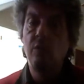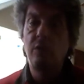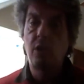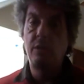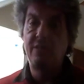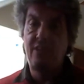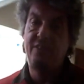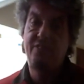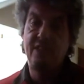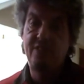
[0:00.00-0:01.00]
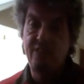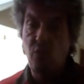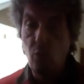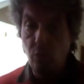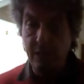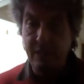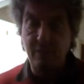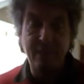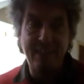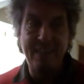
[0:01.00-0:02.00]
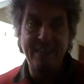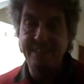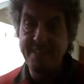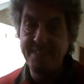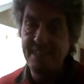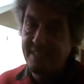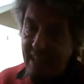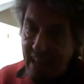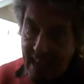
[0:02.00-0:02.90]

It's all, in a sense, it's the